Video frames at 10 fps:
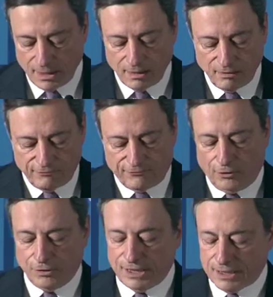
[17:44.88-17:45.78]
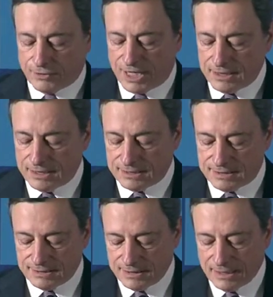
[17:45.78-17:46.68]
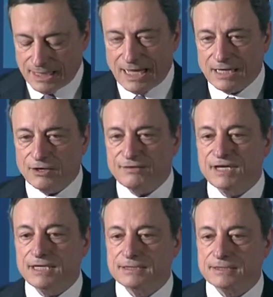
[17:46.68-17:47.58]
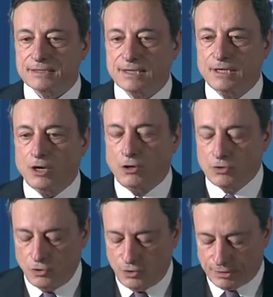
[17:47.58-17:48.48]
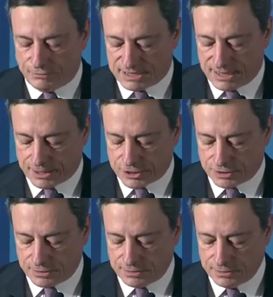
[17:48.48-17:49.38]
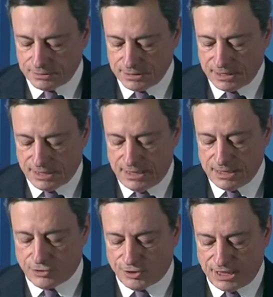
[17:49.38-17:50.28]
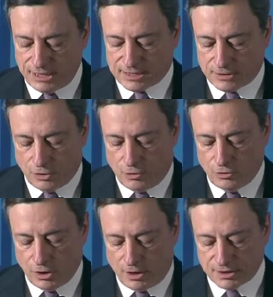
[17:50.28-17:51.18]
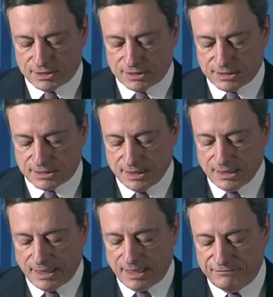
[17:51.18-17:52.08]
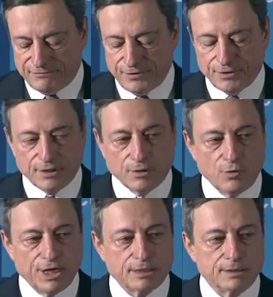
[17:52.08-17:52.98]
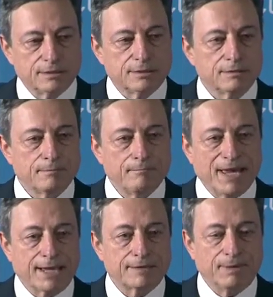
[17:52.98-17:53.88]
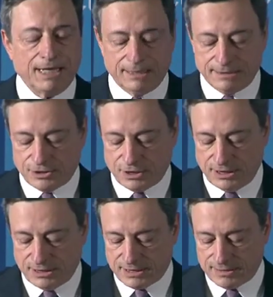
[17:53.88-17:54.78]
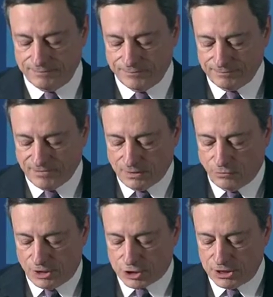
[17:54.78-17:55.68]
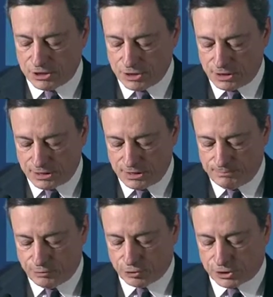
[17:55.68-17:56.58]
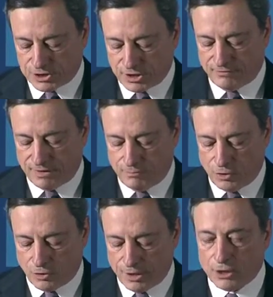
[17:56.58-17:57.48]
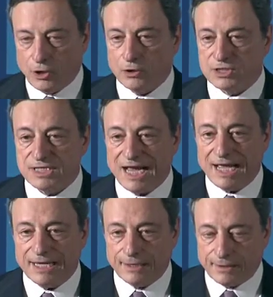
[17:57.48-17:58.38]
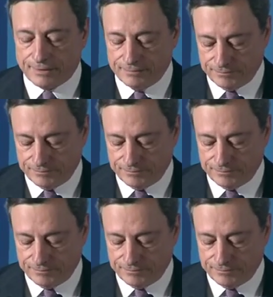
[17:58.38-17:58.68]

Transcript: Falling credit aggravated the ongoing recession, increased loan losses, and further weakened bank balance sheets, which in turn pushed sovereign borrowing costs higher.